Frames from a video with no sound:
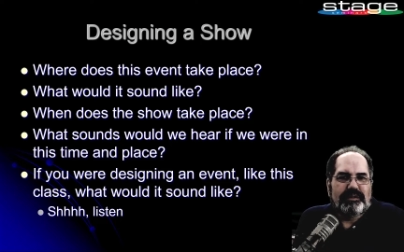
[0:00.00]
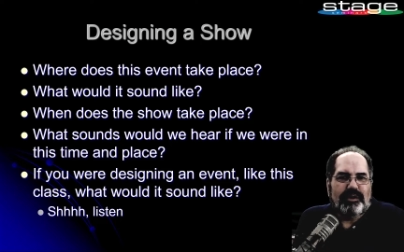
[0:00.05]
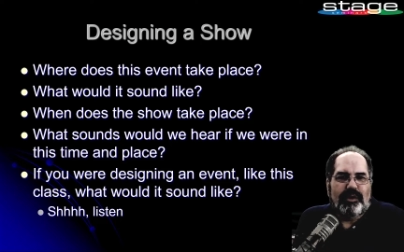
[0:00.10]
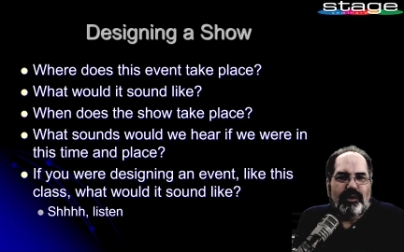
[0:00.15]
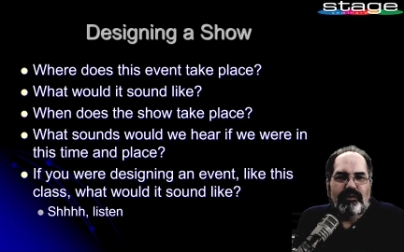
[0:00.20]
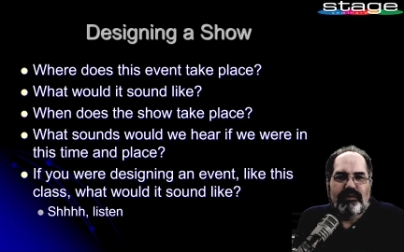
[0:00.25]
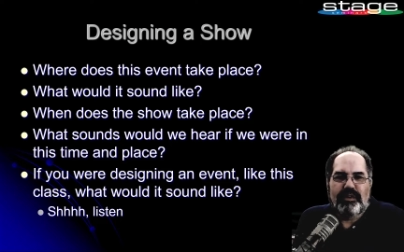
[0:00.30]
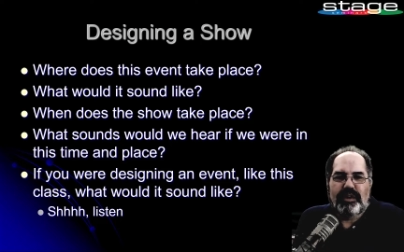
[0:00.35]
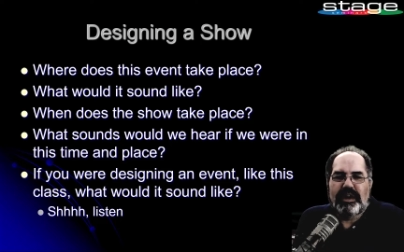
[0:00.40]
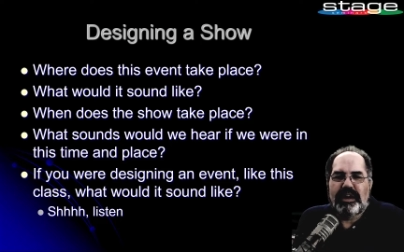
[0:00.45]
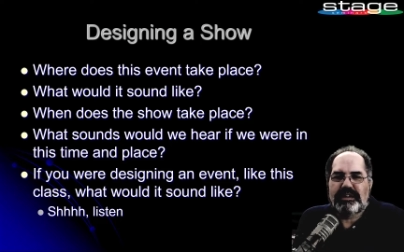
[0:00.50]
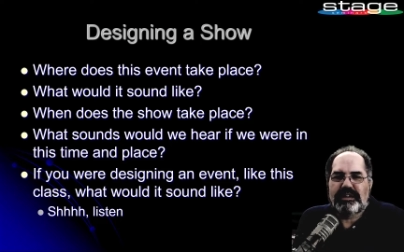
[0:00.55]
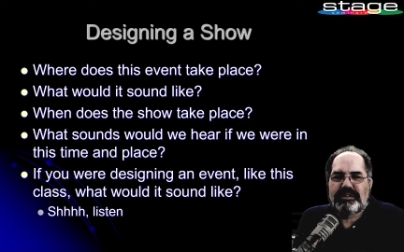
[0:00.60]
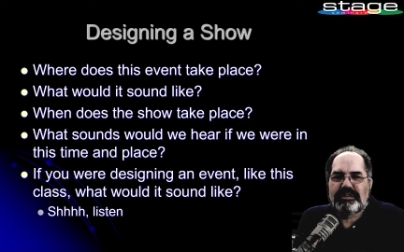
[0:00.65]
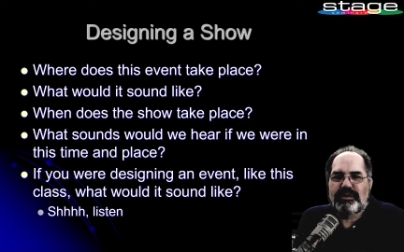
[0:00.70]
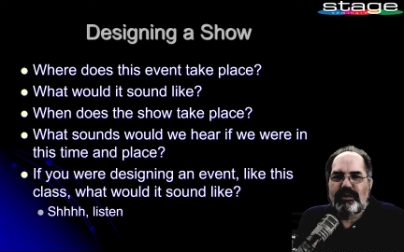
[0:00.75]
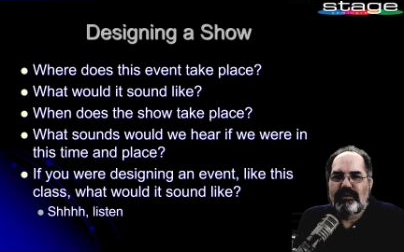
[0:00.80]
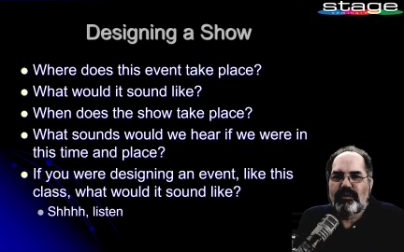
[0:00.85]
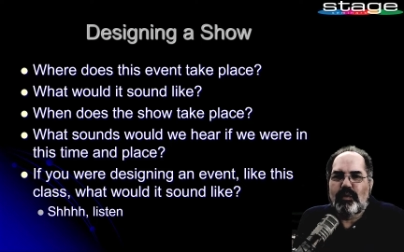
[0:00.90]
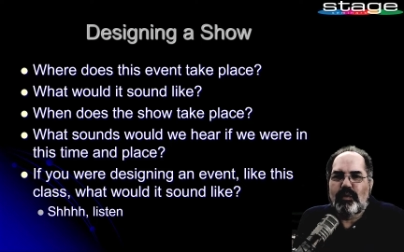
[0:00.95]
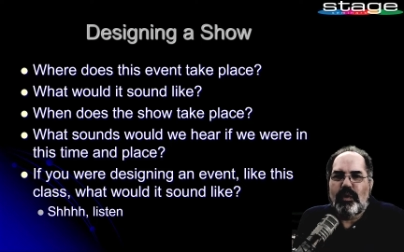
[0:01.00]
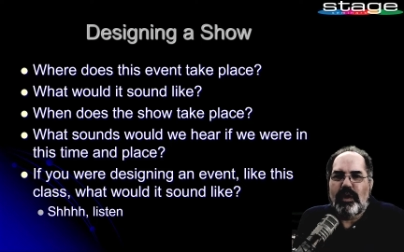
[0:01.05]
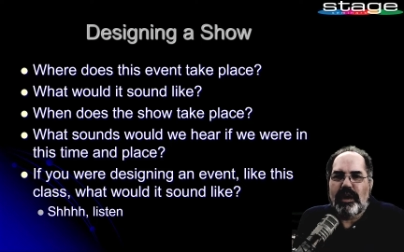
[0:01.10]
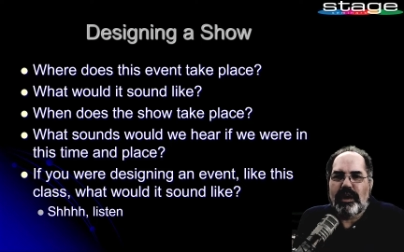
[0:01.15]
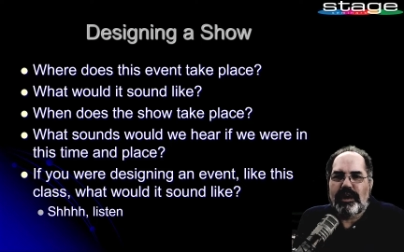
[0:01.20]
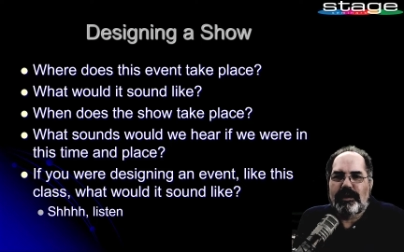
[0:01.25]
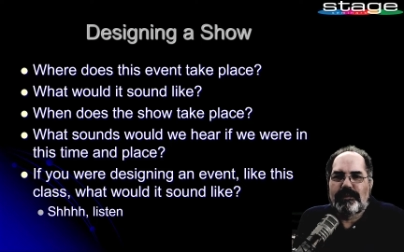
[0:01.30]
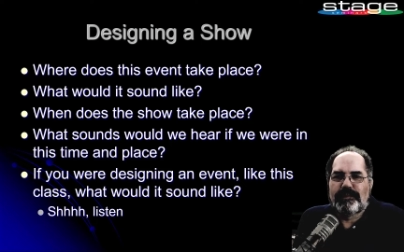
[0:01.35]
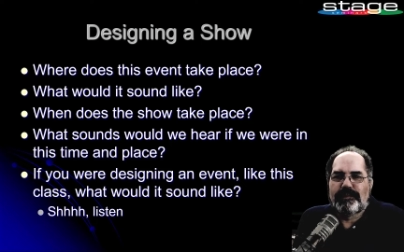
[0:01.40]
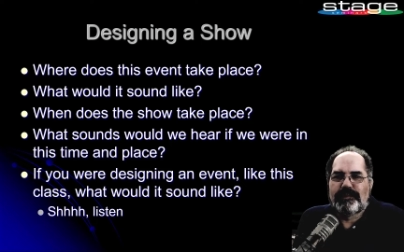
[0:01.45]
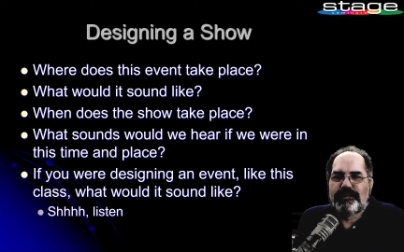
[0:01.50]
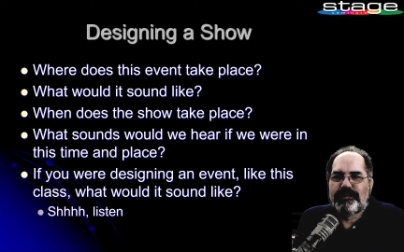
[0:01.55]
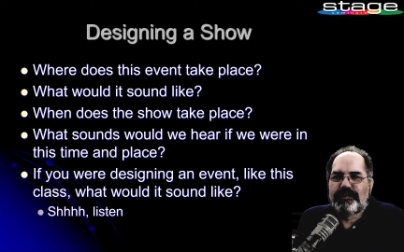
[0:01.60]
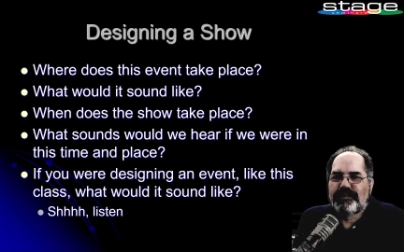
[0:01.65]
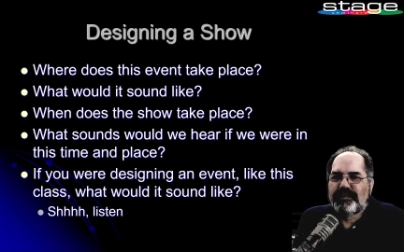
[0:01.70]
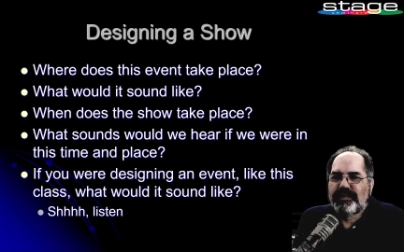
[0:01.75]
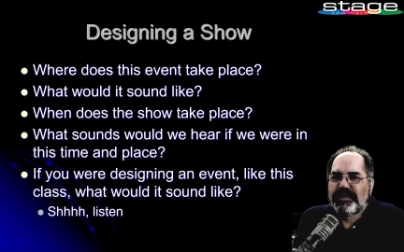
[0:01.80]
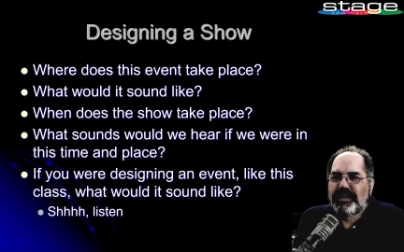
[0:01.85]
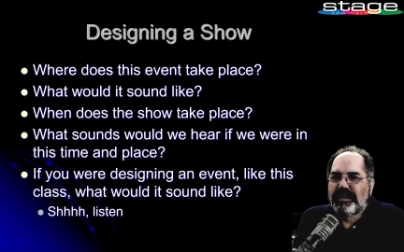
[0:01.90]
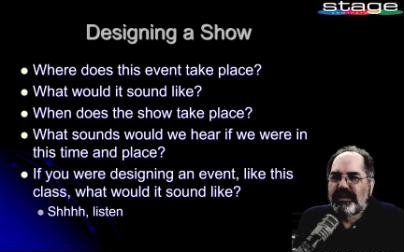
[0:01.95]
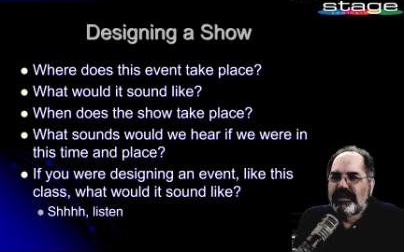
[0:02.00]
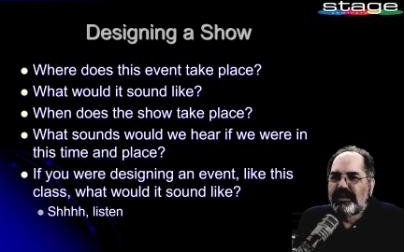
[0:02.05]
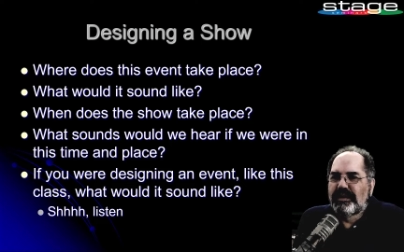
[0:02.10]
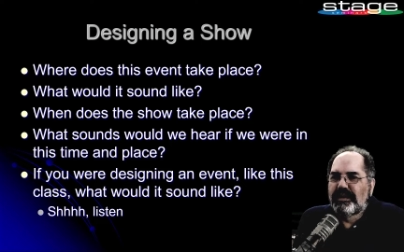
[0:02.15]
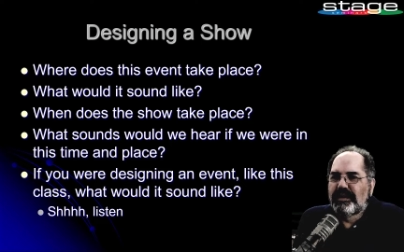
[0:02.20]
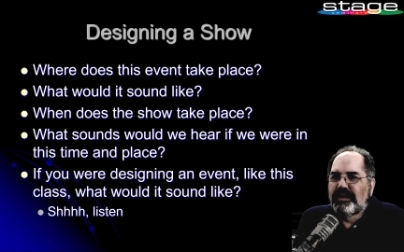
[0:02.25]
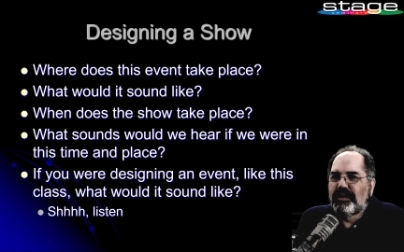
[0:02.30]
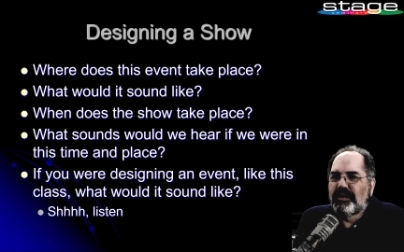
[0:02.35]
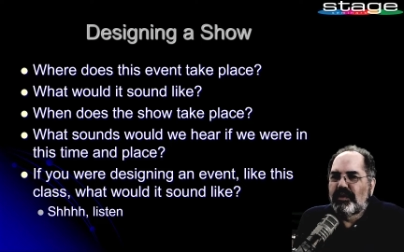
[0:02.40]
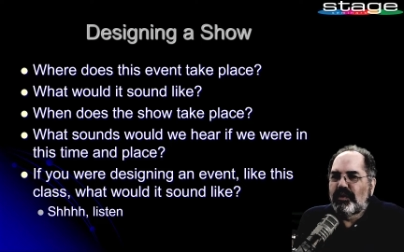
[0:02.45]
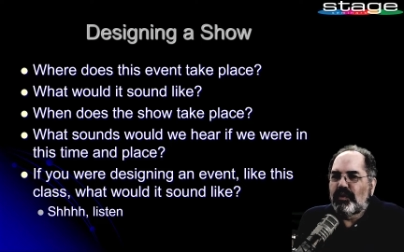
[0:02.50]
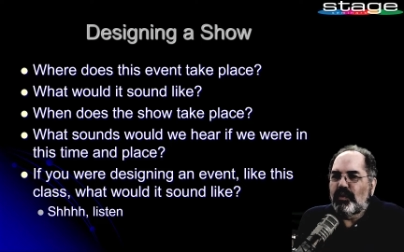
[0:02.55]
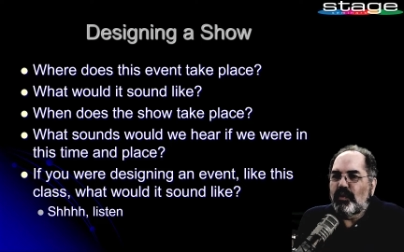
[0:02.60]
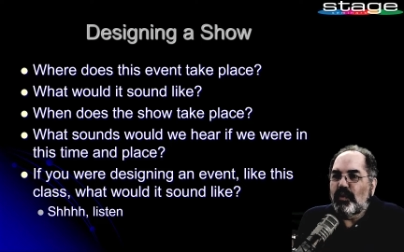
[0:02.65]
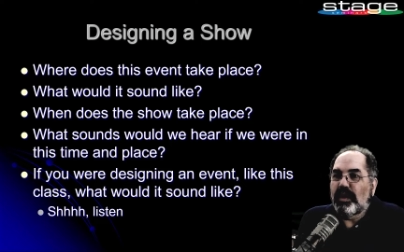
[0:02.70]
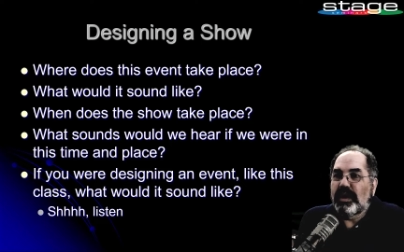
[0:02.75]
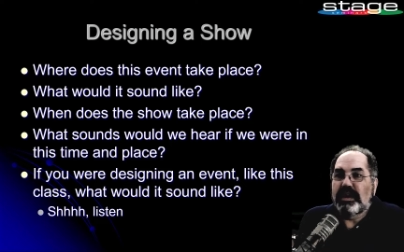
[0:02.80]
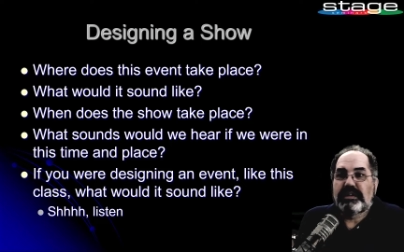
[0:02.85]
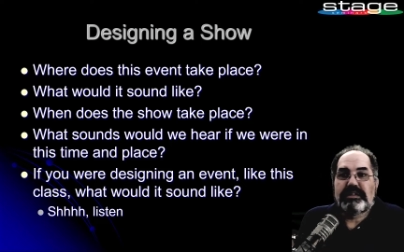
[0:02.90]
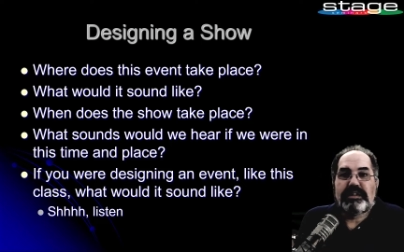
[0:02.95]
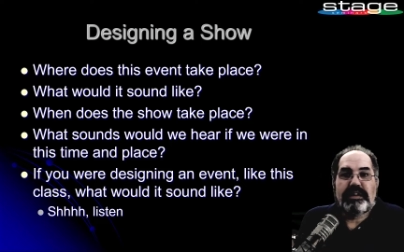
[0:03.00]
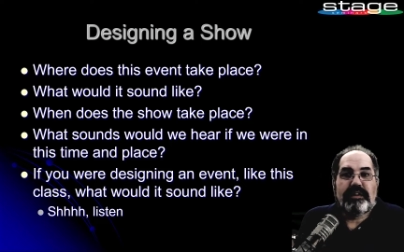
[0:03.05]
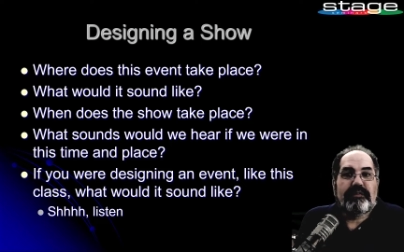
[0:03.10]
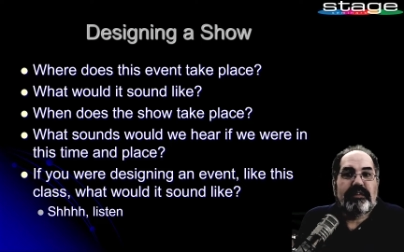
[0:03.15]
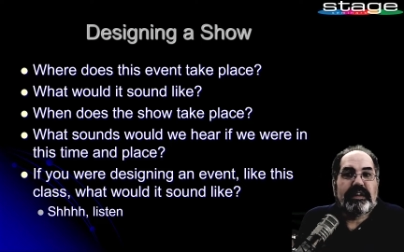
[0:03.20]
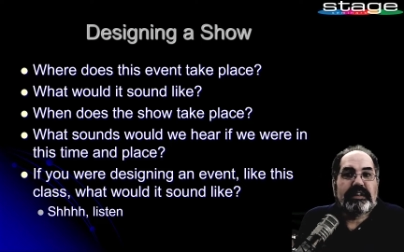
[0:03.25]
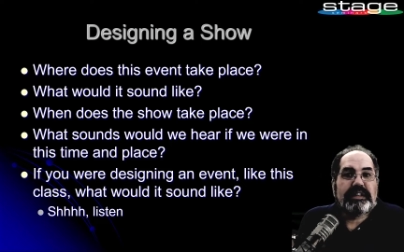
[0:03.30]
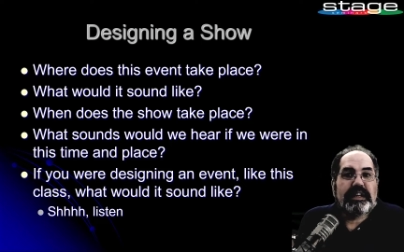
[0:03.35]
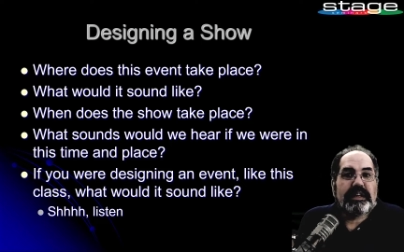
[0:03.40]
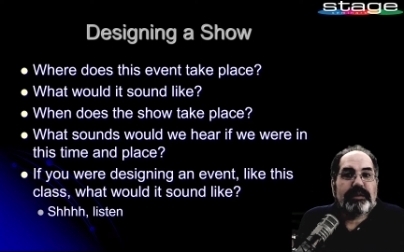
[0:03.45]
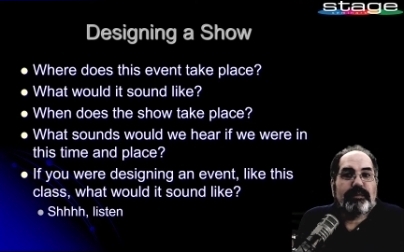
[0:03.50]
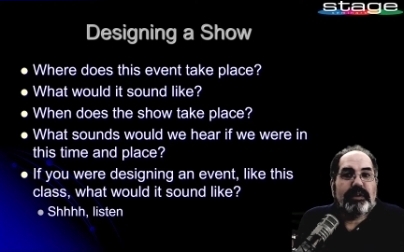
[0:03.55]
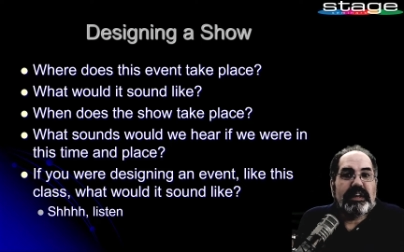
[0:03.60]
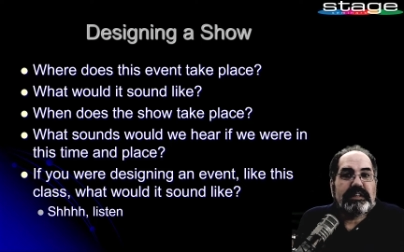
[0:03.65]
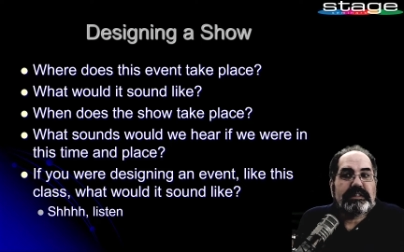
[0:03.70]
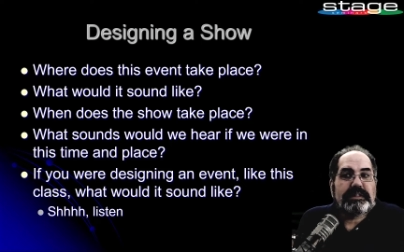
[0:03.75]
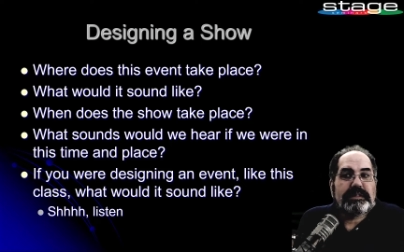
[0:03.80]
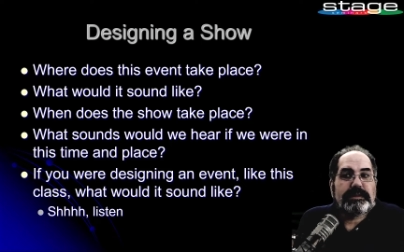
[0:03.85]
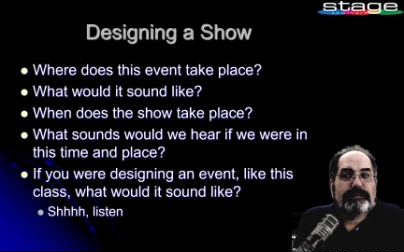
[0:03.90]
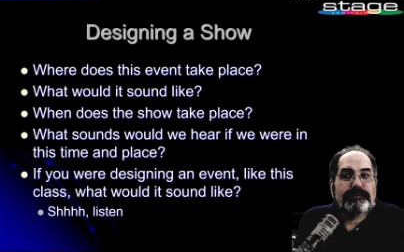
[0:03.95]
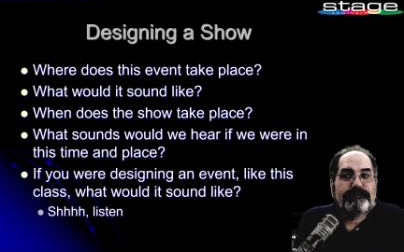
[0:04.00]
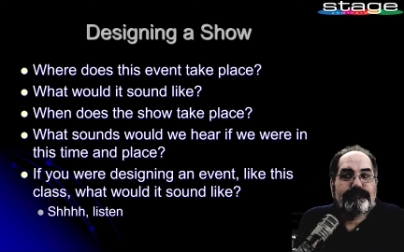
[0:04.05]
over huts, over water. Where does the event take place?